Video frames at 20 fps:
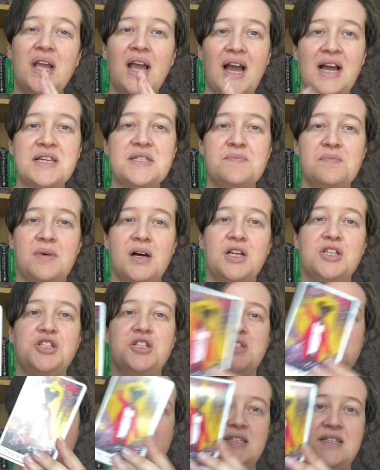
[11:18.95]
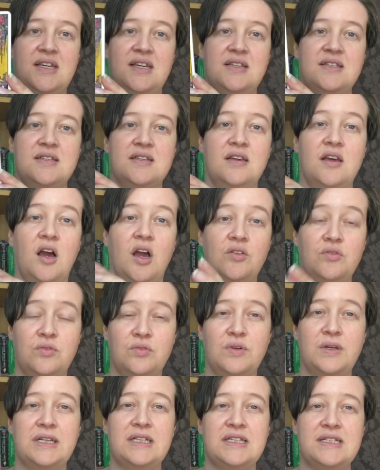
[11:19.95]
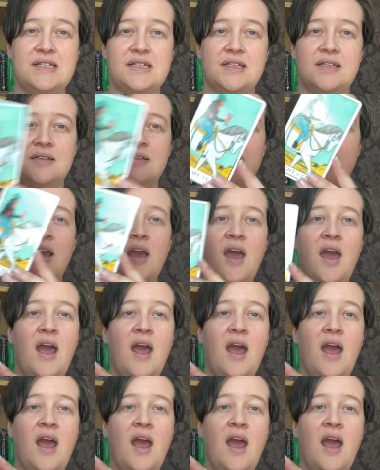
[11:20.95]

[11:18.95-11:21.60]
as much as I did. I really didn't.